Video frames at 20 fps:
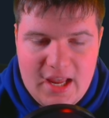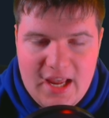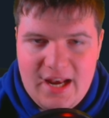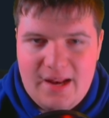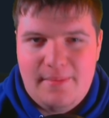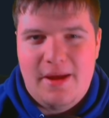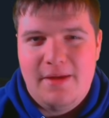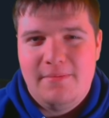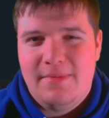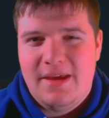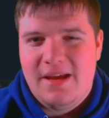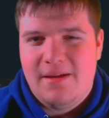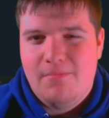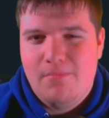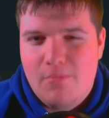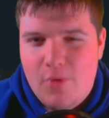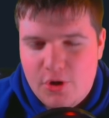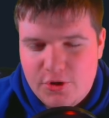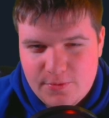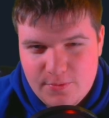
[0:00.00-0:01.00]
And I might make
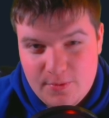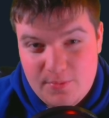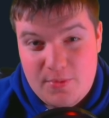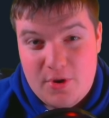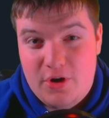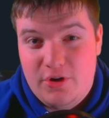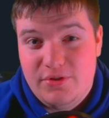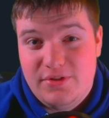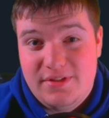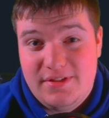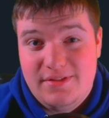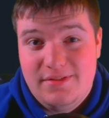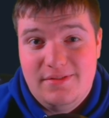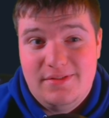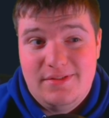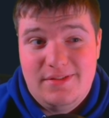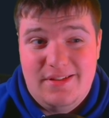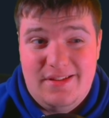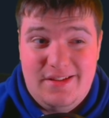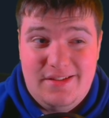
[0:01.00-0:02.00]
multiple parts
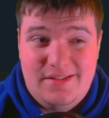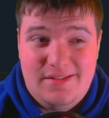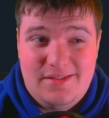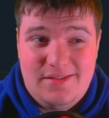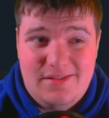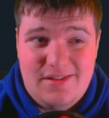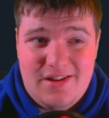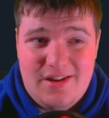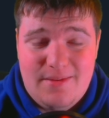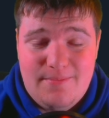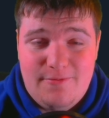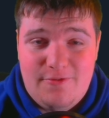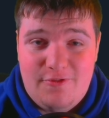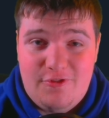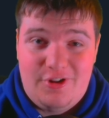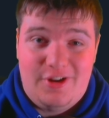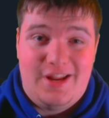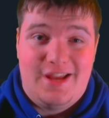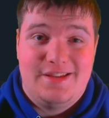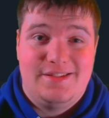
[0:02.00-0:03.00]
to this
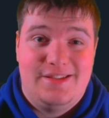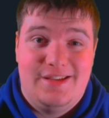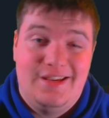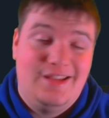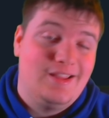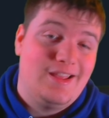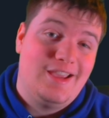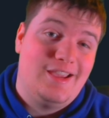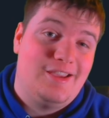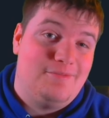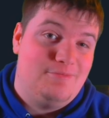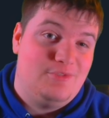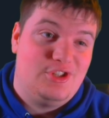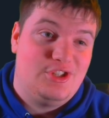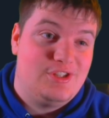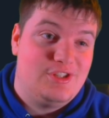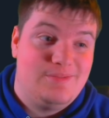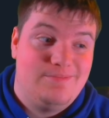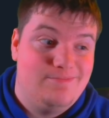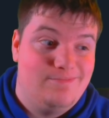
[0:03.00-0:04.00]
FreeNAS thing,
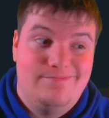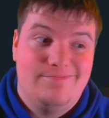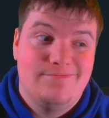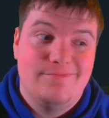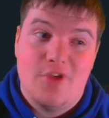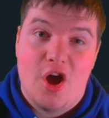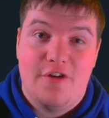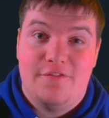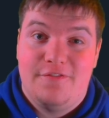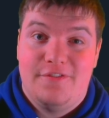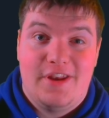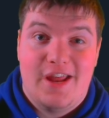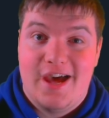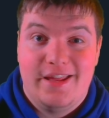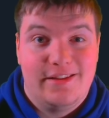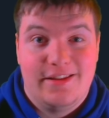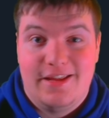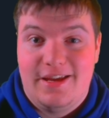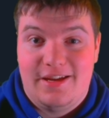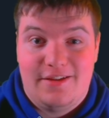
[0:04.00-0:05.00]
just off and
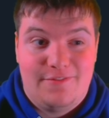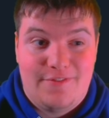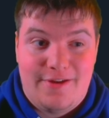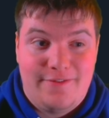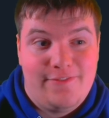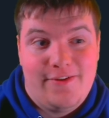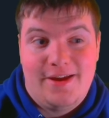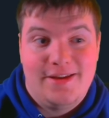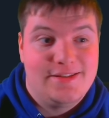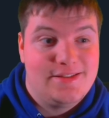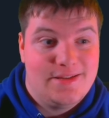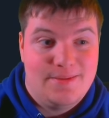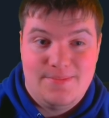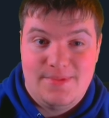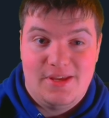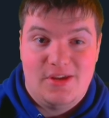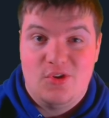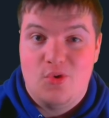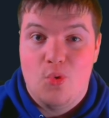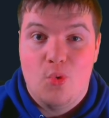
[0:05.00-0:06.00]
on. If I find
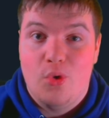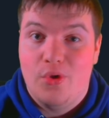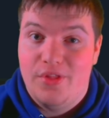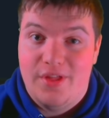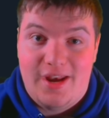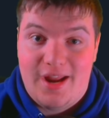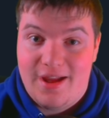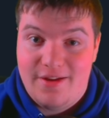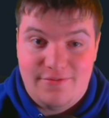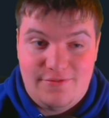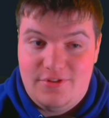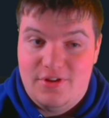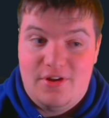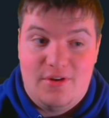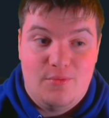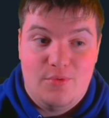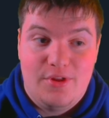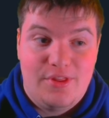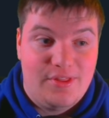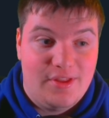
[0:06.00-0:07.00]
something cool that I've
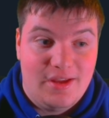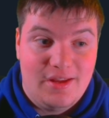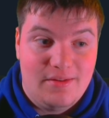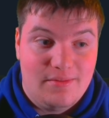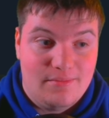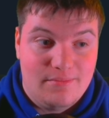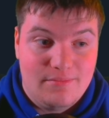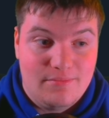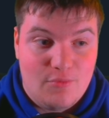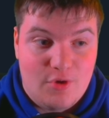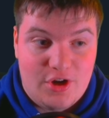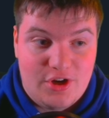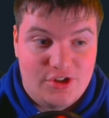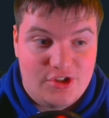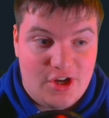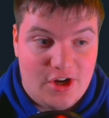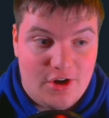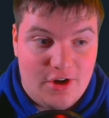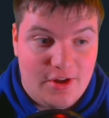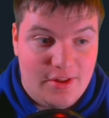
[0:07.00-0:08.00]
done with it and want to
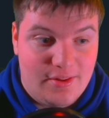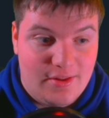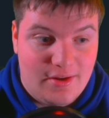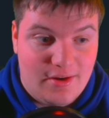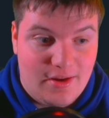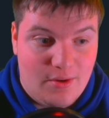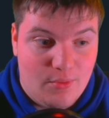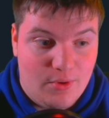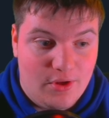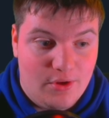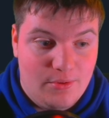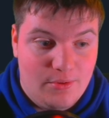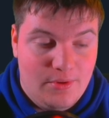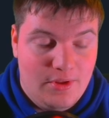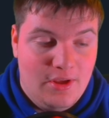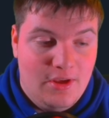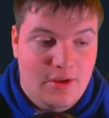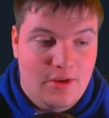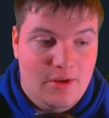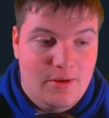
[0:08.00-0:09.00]
share it, then I will.
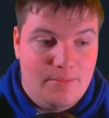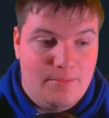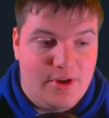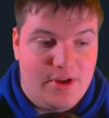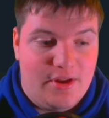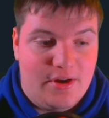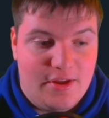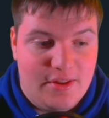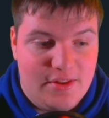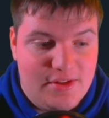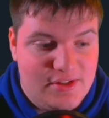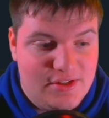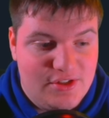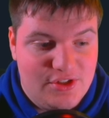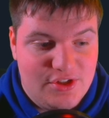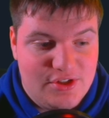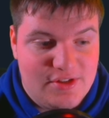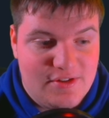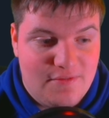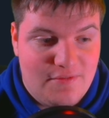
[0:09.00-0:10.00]
But this
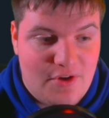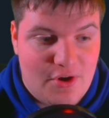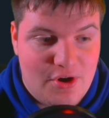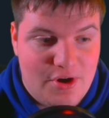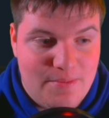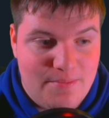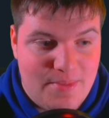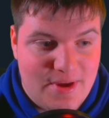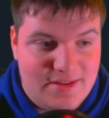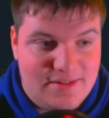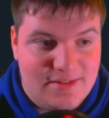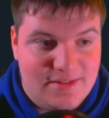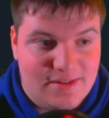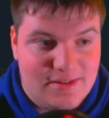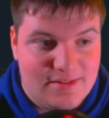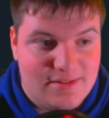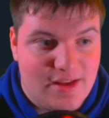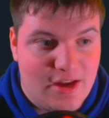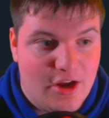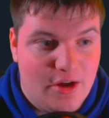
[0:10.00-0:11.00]
is just a very
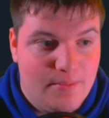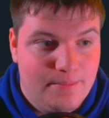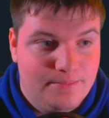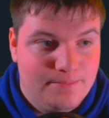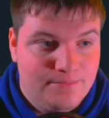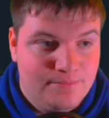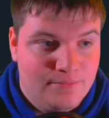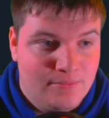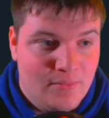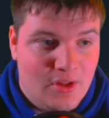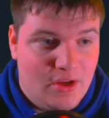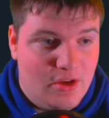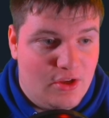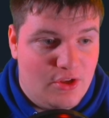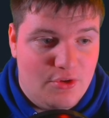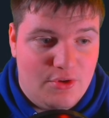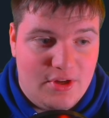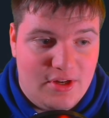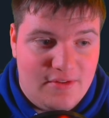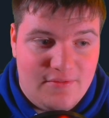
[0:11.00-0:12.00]
basic setup.
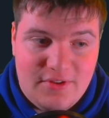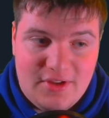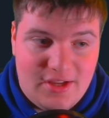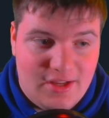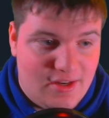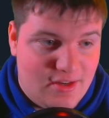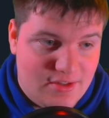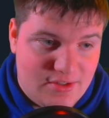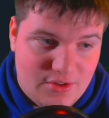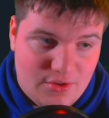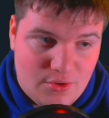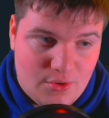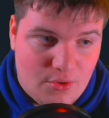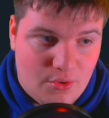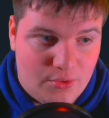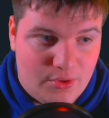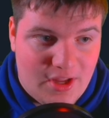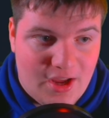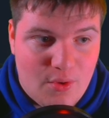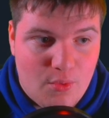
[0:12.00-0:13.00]
You can even get into the
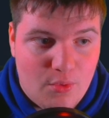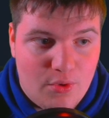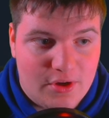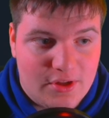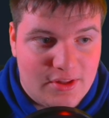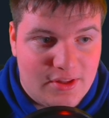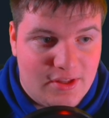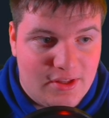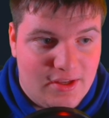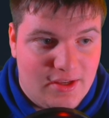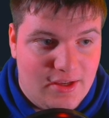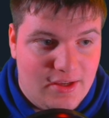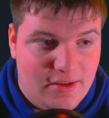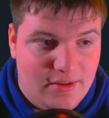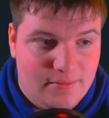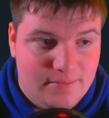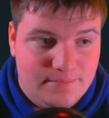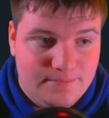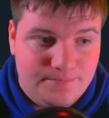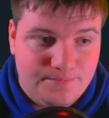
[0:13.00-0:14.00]
whole network
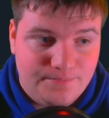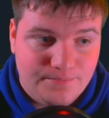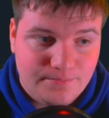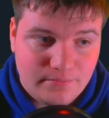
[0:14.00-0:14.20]
thing.